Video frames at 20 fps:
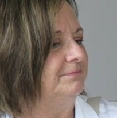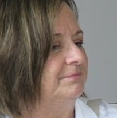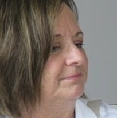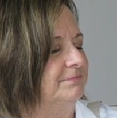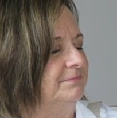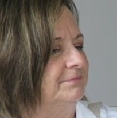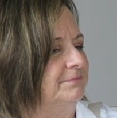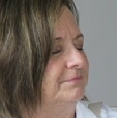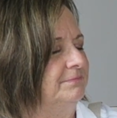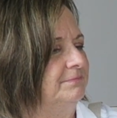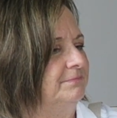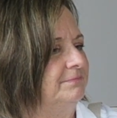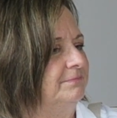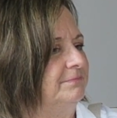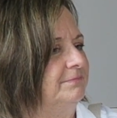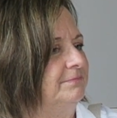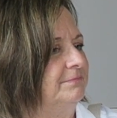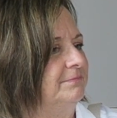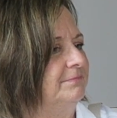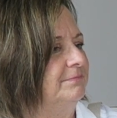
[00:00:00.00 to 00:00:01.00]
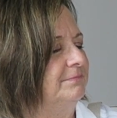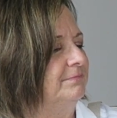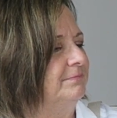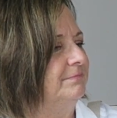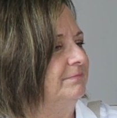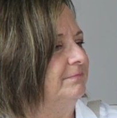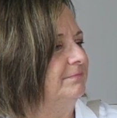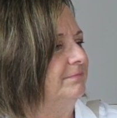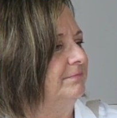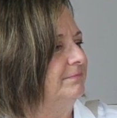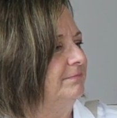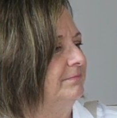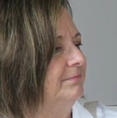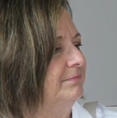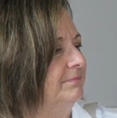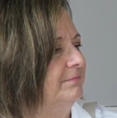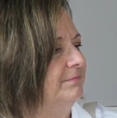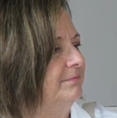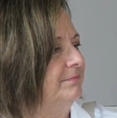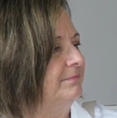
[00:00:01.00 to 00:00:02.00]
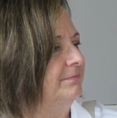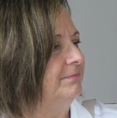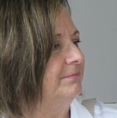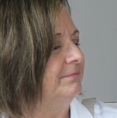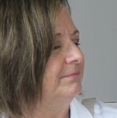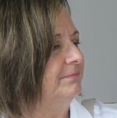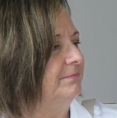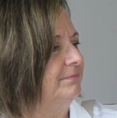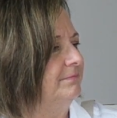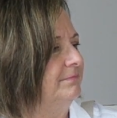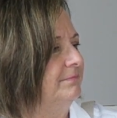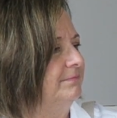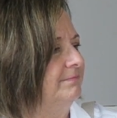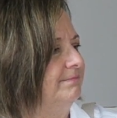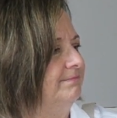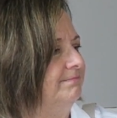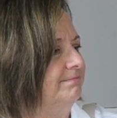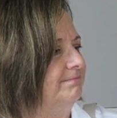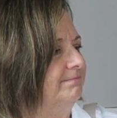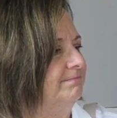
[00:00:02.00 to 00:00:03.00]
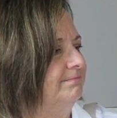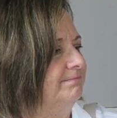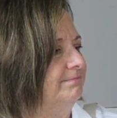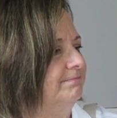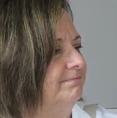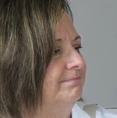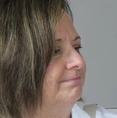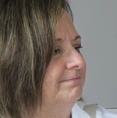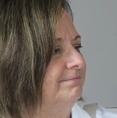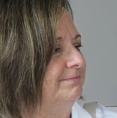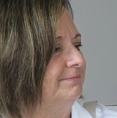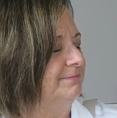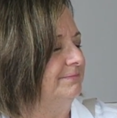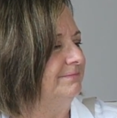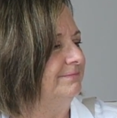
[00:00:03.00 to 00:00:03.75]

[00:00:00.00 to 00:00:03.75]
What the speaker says: (silent)